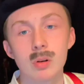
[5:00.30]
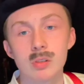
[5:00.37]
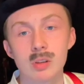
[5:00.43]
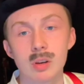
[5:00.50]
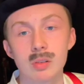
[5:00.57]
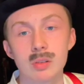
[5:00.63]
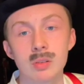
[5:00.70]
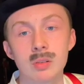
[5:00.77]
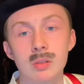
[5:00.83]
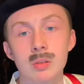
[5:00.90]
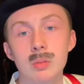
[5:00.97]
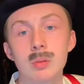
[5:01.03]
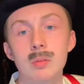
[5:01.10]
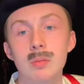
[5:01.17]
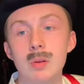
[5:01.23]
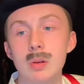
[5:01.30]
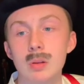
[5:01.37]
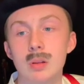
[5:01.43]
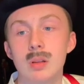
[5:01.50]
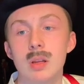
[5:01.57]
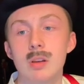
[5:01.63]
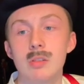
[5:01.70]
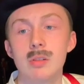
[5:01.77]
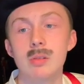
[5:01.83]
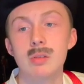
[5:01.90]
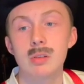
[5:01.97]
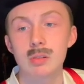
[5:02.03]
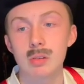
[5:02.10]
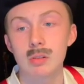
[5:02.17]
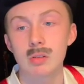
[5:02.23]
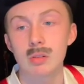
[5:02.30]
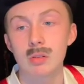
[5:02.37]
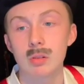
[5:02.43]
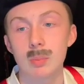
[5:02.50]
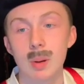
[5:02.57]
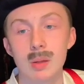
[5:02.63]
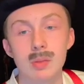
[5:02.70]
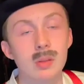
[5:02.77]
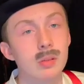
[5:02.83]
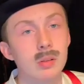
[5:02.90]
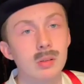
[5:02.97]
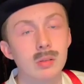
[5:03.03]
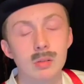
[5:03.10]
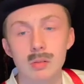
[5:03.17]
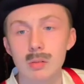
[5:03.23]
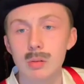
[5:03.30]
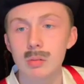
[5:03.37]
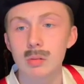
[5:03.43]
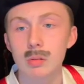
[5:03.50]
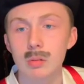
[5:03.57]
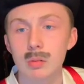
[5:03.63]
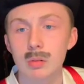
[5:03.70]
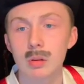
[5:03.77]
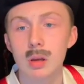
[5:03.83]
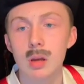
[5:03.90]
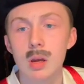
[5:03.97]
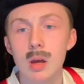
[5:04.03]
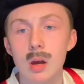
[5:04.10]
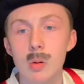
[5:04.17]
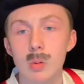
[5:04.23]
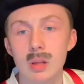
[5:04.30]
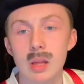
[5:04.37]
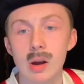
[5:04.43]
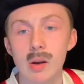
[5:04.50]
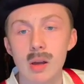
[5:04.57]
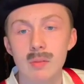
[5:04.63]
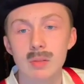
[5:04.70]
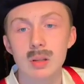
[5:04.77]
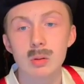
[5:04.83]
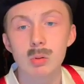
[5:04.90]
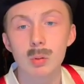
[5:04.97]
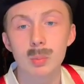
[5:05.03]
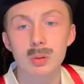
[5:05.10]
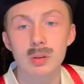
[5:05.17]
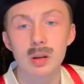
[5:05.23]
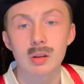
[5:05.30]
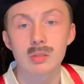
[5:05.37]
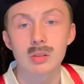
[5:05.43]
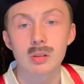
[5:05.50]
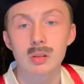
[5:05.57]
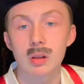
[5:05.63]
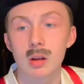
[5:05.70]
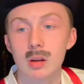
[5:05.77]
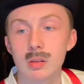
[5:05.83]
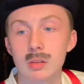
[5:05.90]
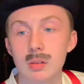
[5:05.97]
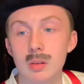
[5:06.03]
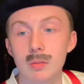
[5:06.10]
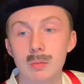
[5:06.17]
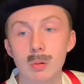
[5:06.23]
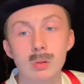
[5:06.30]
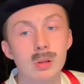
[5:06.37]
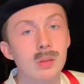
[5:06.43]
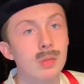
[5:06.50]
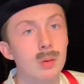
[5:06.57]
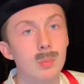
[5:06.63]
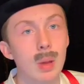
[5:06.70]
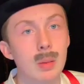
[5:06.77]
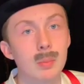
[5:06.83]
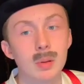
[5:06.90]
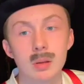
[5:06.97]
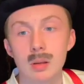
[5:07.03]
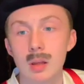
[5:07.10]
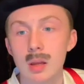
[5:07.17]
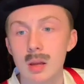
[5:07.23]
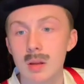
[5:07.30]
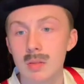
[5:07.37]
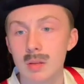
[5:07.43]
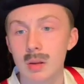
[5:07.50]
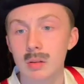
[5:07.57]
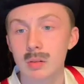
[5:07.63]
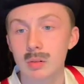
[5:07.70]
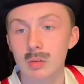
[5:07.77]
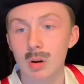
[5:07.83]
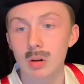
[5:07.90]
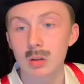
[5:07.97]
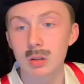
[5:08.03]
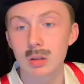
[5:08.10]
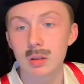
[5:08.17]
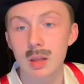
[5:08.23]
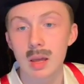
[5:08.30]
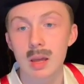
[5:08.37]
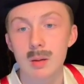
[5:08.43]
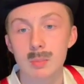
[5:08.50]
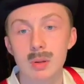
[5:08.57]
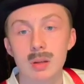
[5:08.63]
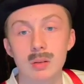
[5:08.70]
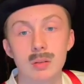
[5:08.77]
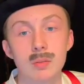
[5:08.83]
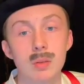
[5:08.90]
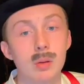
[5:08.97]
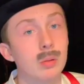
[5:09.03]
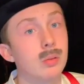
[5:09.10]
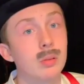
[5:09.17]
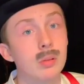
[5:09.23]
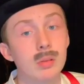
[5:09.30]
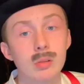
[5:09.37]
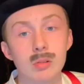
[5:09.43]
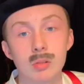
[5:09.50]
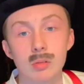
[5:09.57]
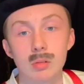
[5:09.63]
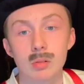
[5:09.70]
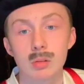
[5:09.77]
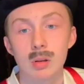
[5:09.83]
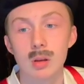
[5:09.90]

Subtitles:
justices reviewed and issued decisions about these institutions. We now have equal protection clause in the 14th Amendment that is stronger today because of those decisions.